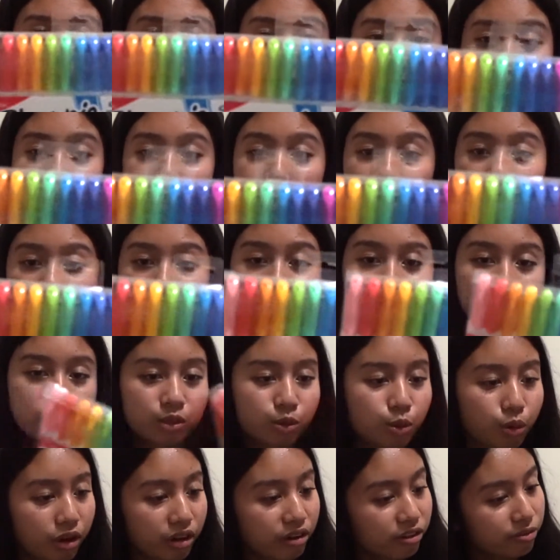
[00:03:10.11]
So I got the
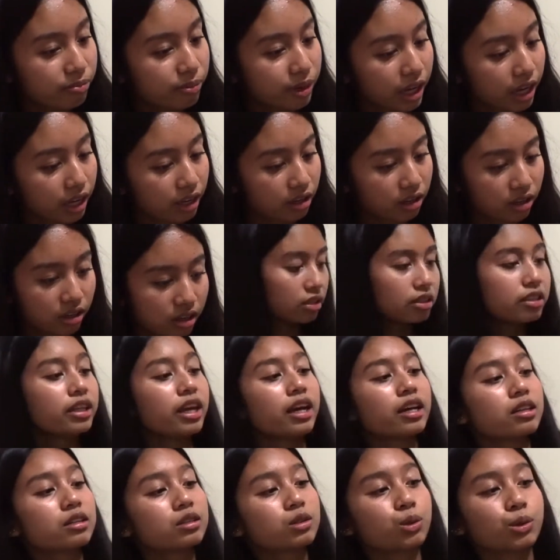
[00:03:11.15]
12 pack.
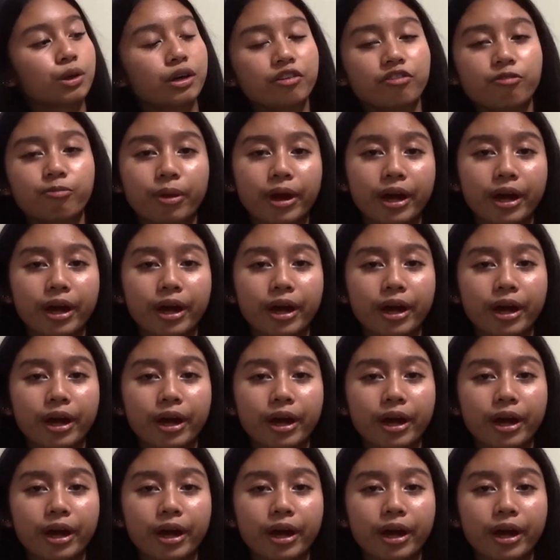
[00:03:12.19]
Yeah, the 12